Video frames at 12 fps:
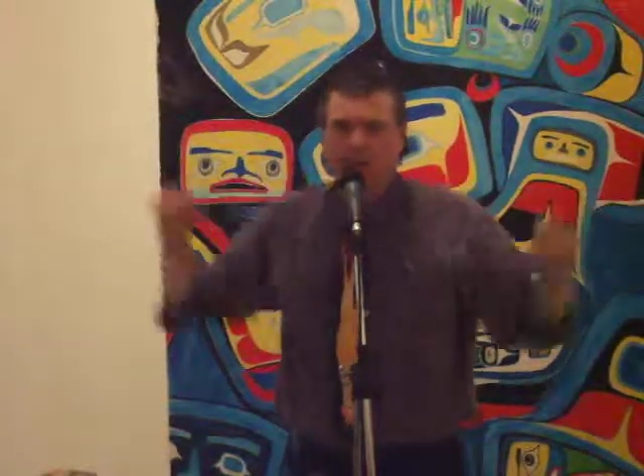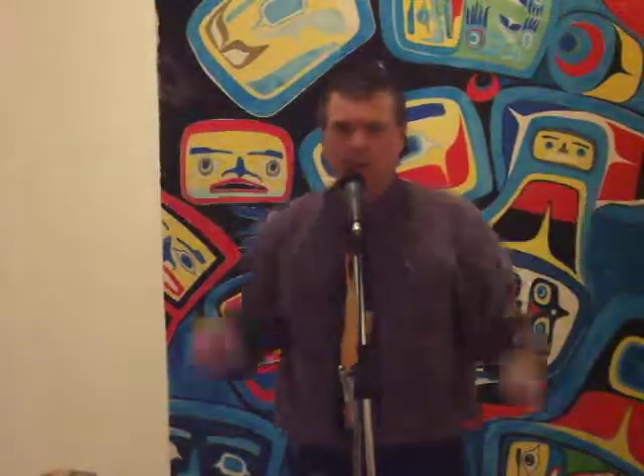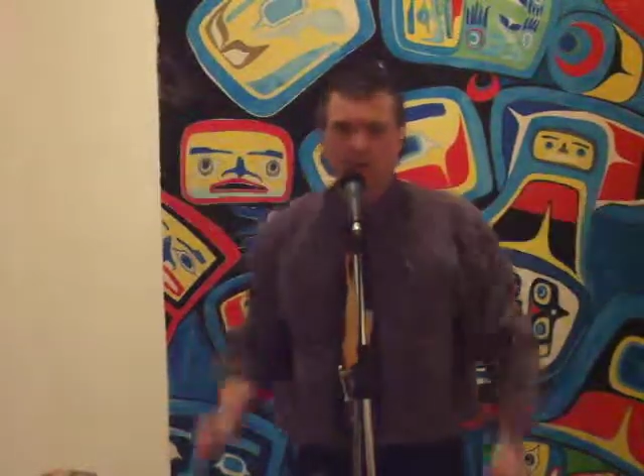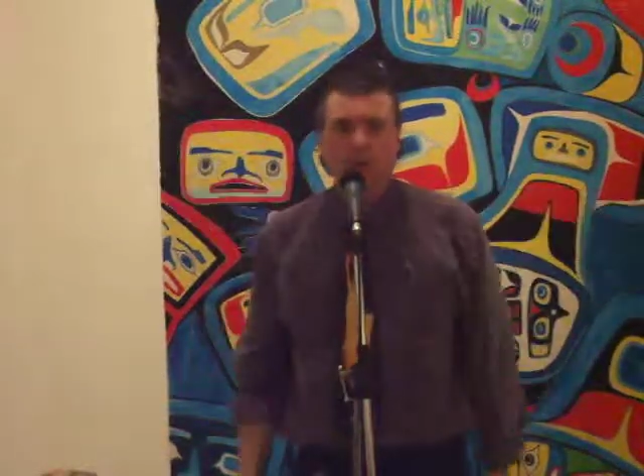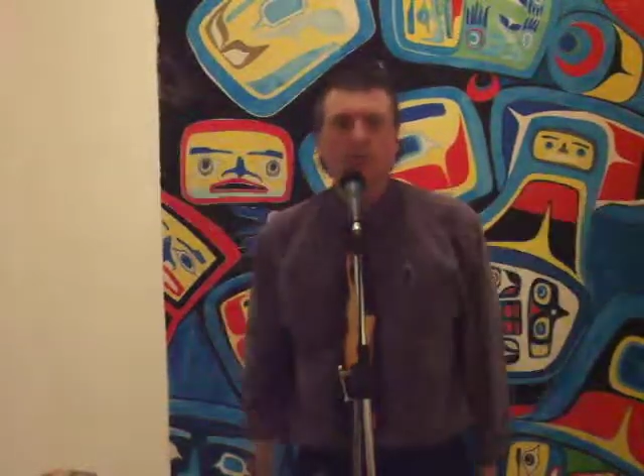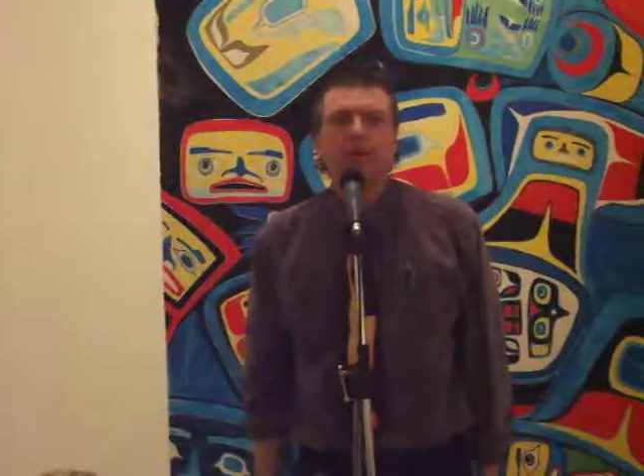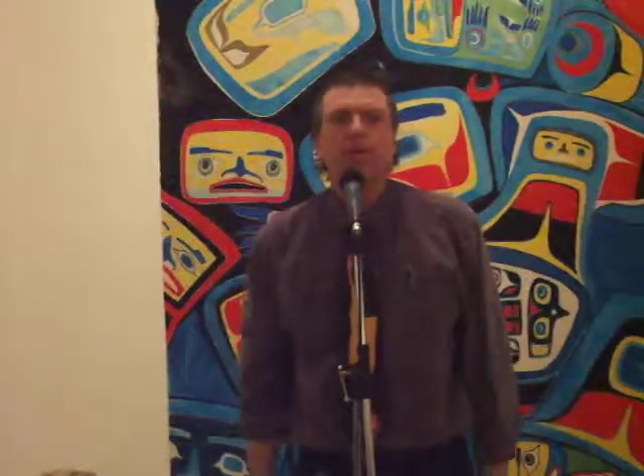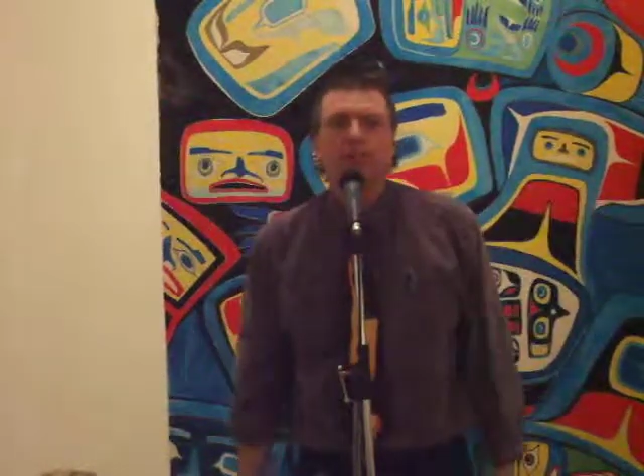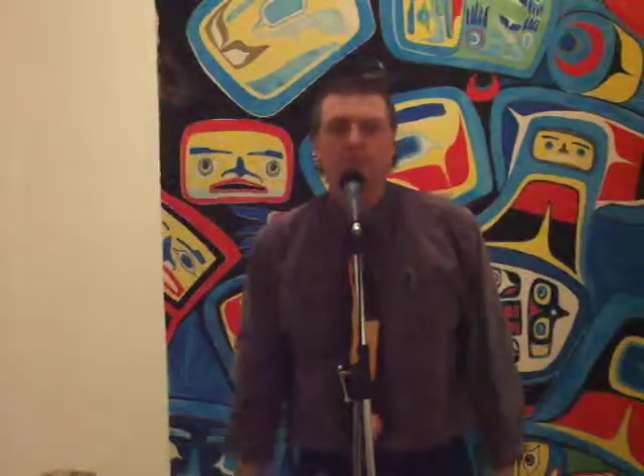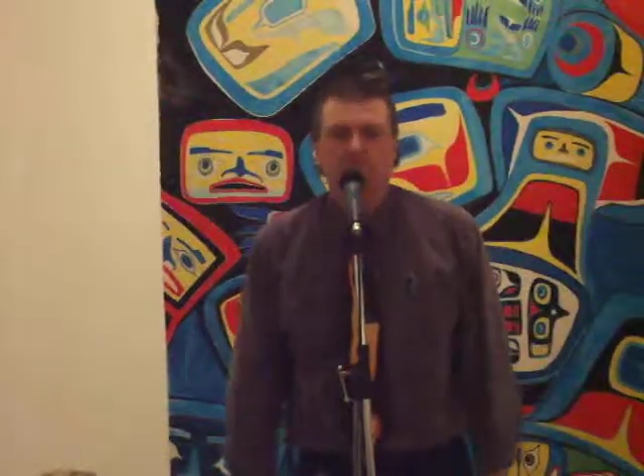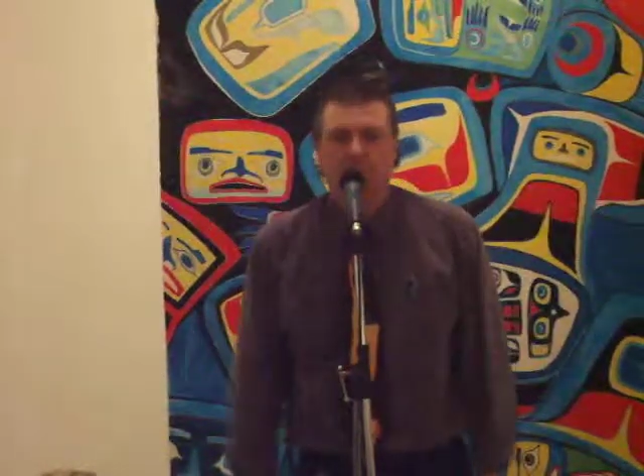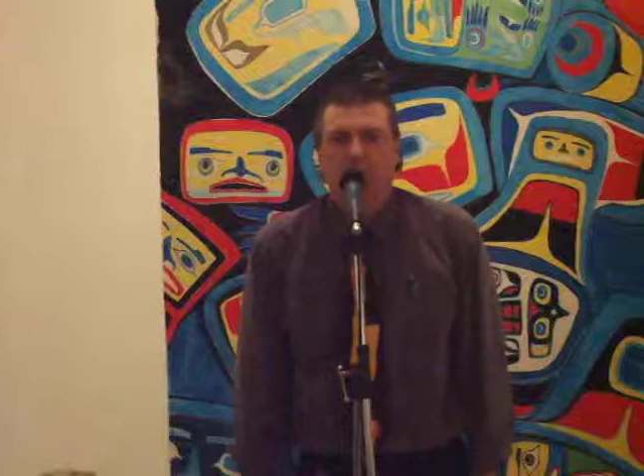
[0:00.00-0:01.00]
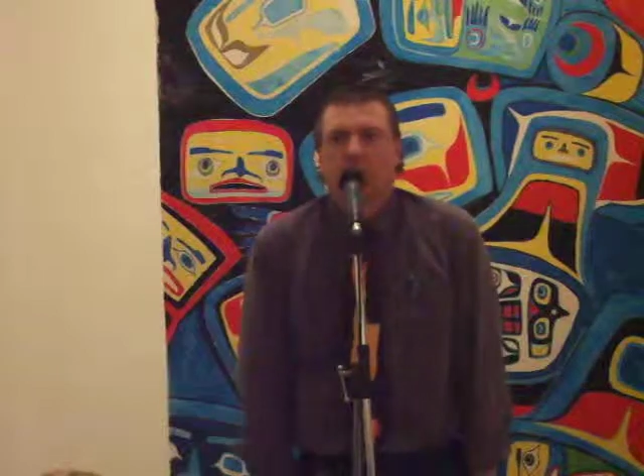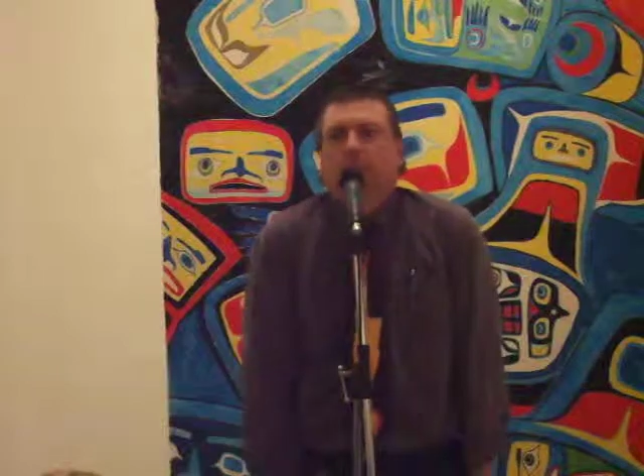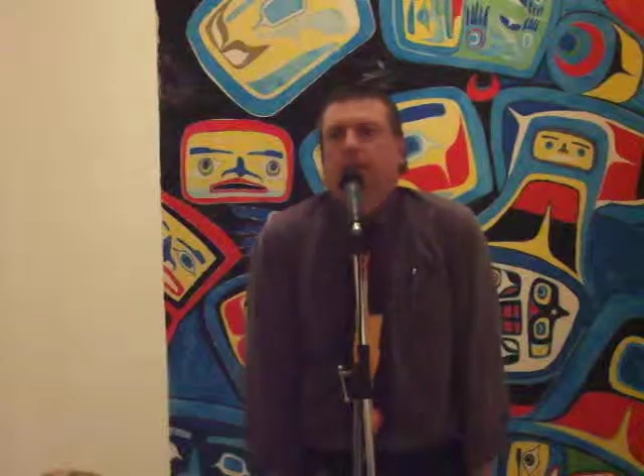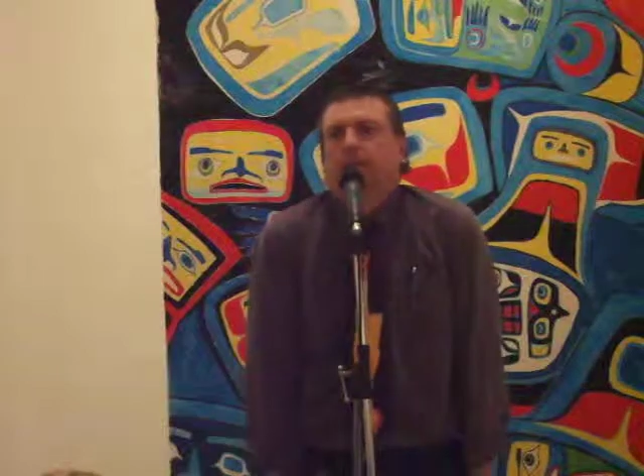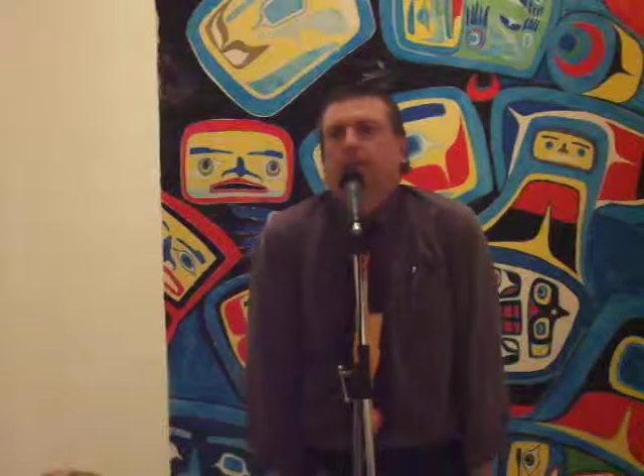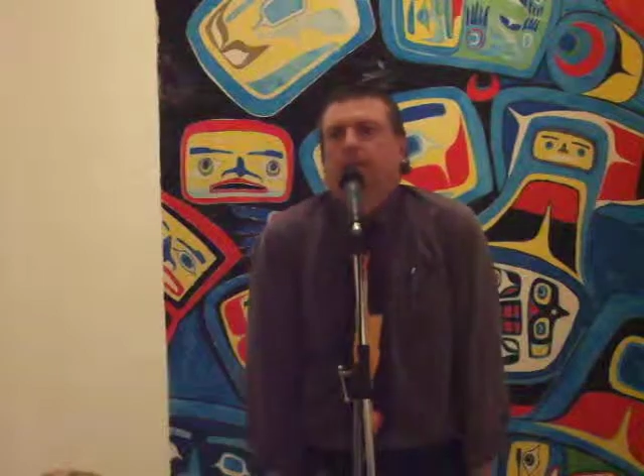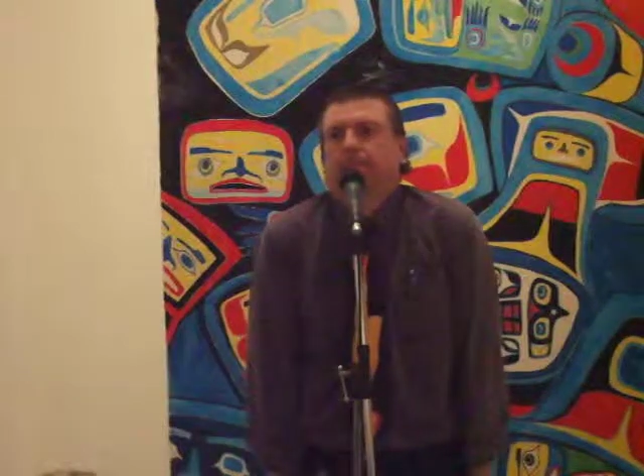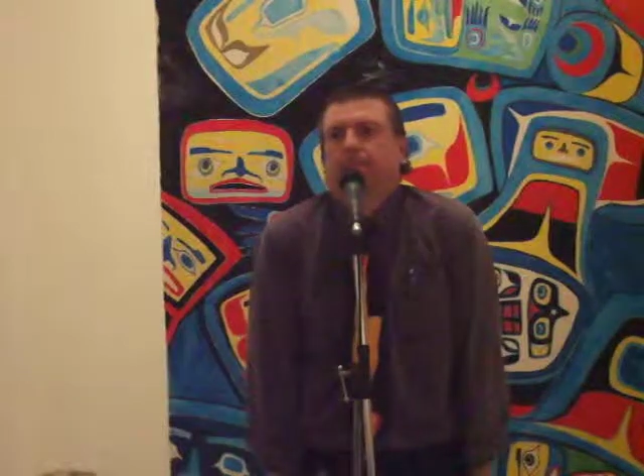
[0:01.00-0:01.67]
He wrote a book,